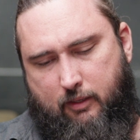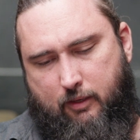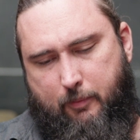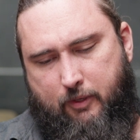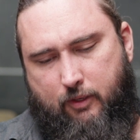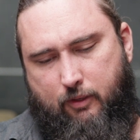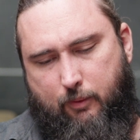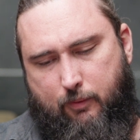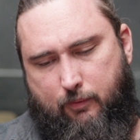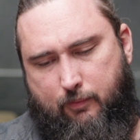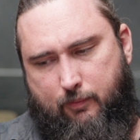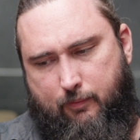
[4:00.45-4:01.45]
so much to do
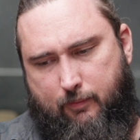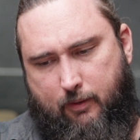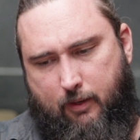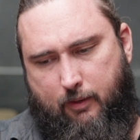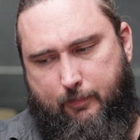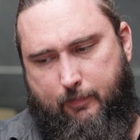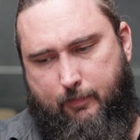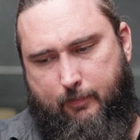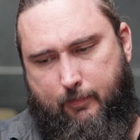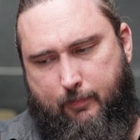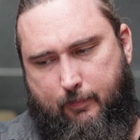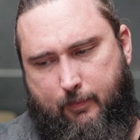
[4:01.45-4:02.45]
with
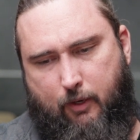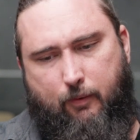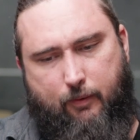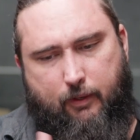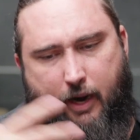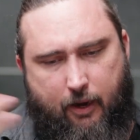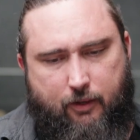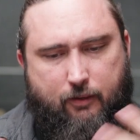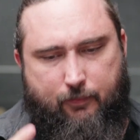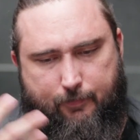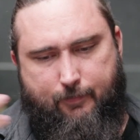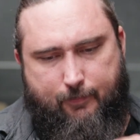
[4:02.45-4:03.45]
the
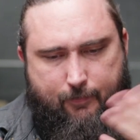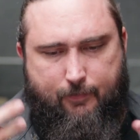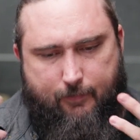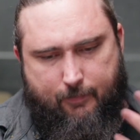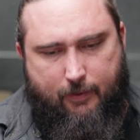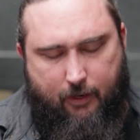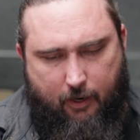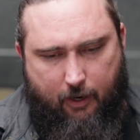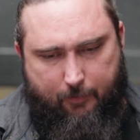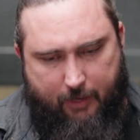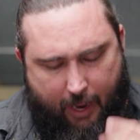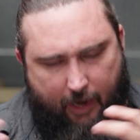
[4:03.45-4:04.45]
characters,
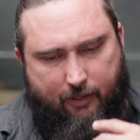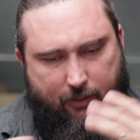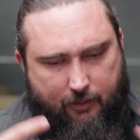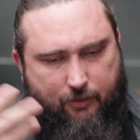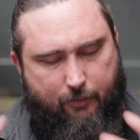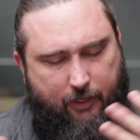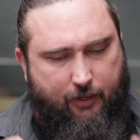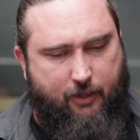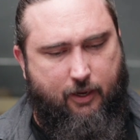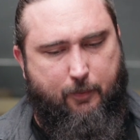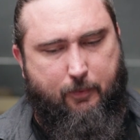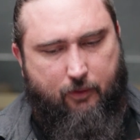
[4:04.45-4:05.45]
the actors doing their
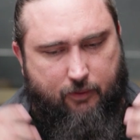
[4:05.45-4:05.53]
thing.